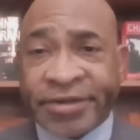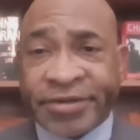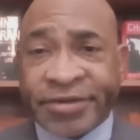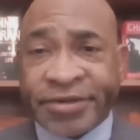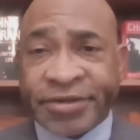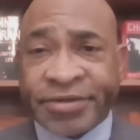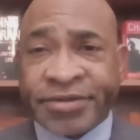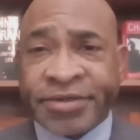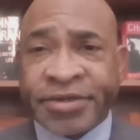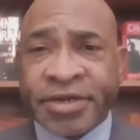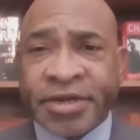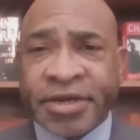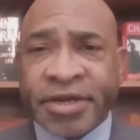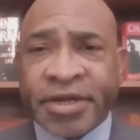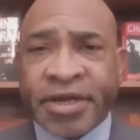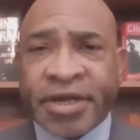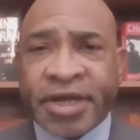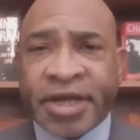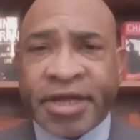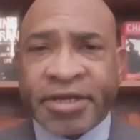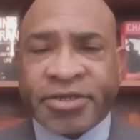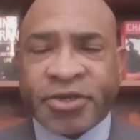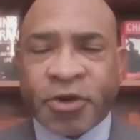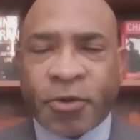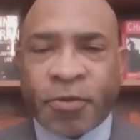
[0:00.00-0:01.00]
cases.
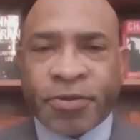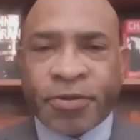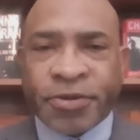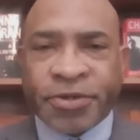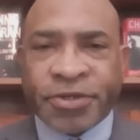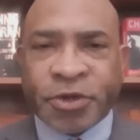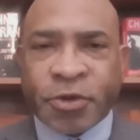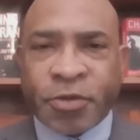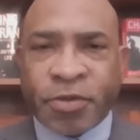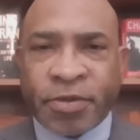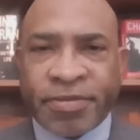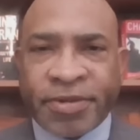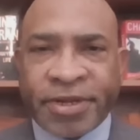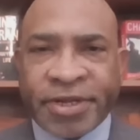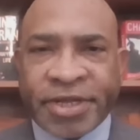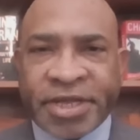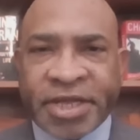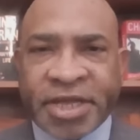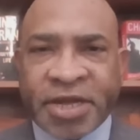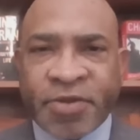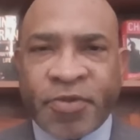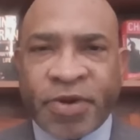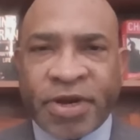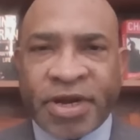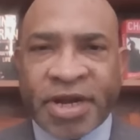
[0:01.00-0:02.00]
And so presumably
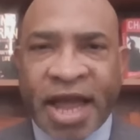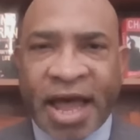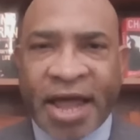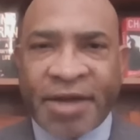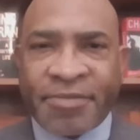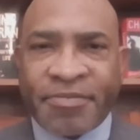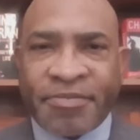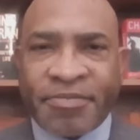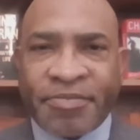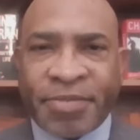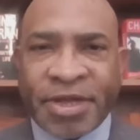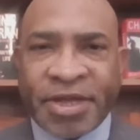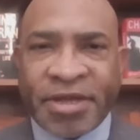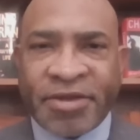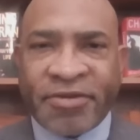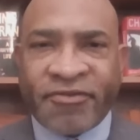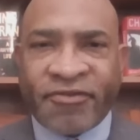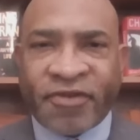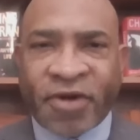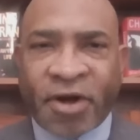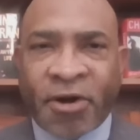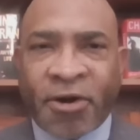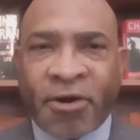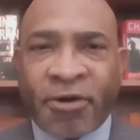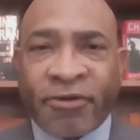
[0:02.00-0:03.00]
he would not be
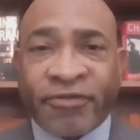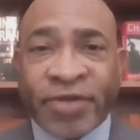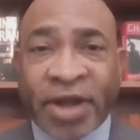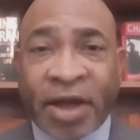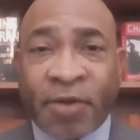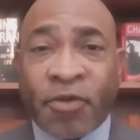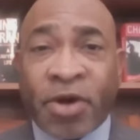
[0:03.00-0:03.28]
involved.